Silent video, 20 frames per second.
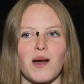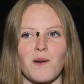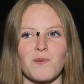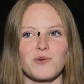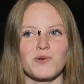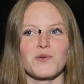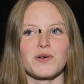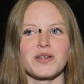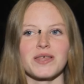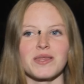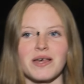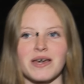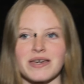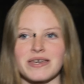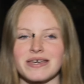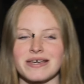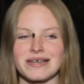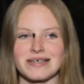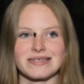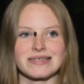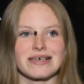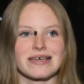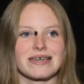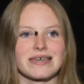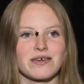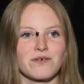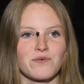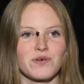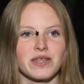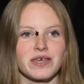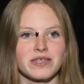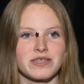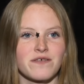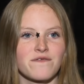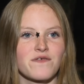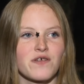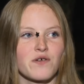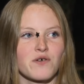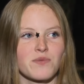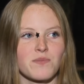probably wouldn't like it because like it would
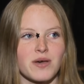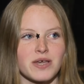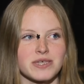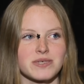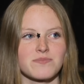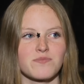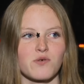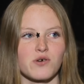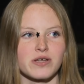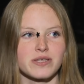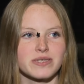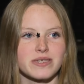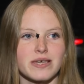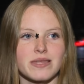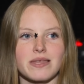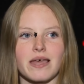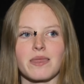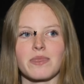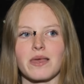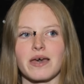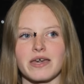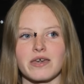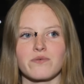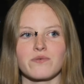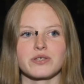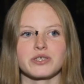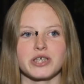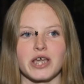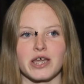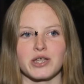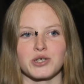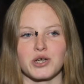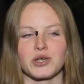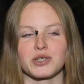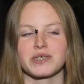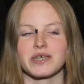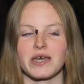interfere with my sports and then like it would change our